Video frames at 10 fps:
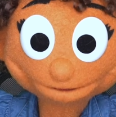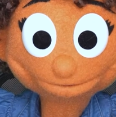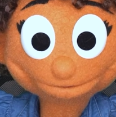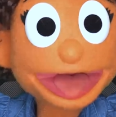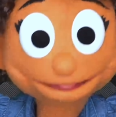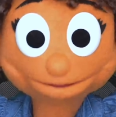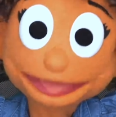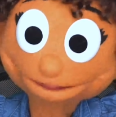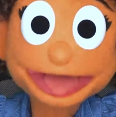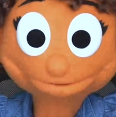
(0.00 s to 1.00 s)
whatever you
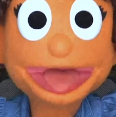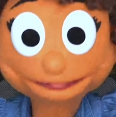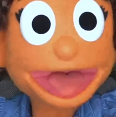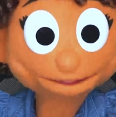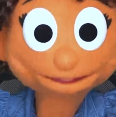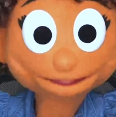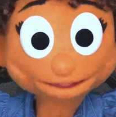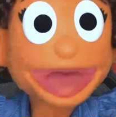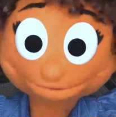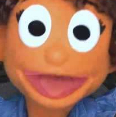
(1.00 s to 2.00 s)
come up with,
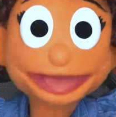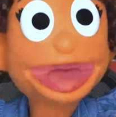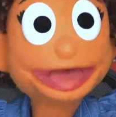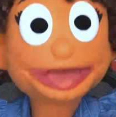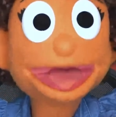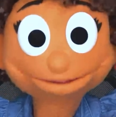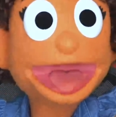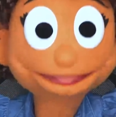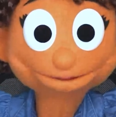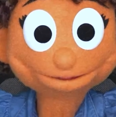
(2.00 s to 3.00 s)
remember not to give
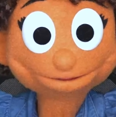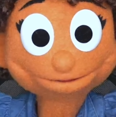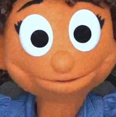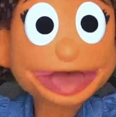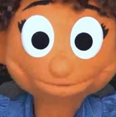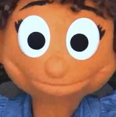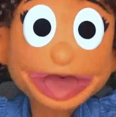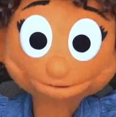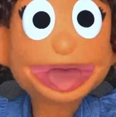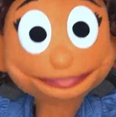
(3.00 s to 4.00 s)
up, because
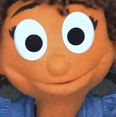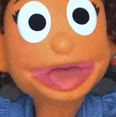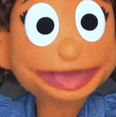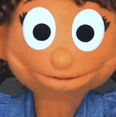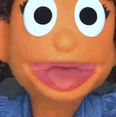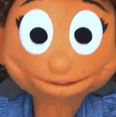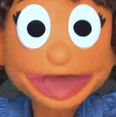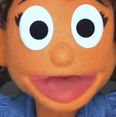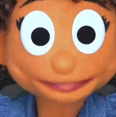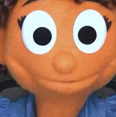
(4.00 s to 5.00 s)
no matter how things
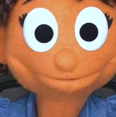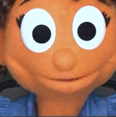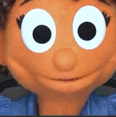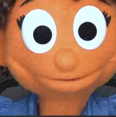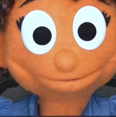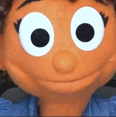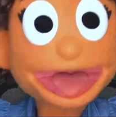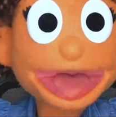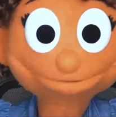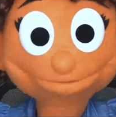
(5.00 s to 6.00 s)
look,
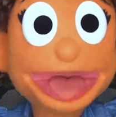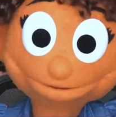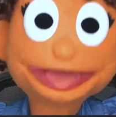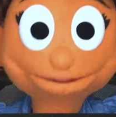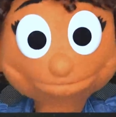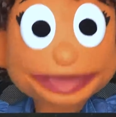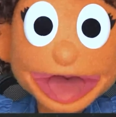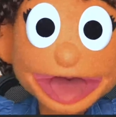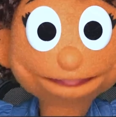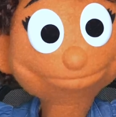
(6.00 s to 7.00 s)
God gives us
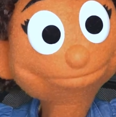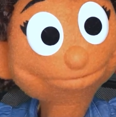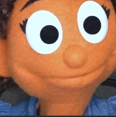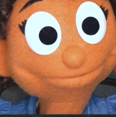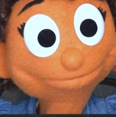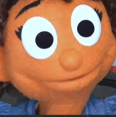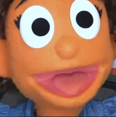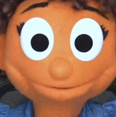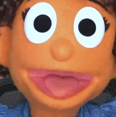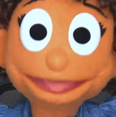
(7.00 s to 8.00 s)
hope.
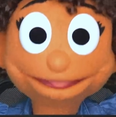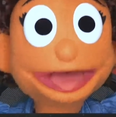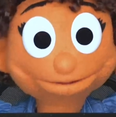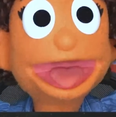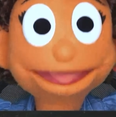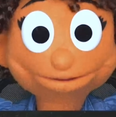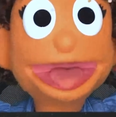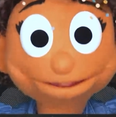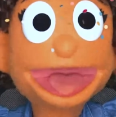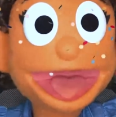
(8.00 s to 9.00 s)
Thanks for learning and
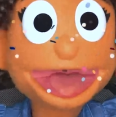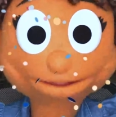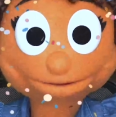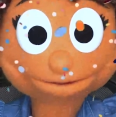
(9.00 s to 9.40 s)
growing with me.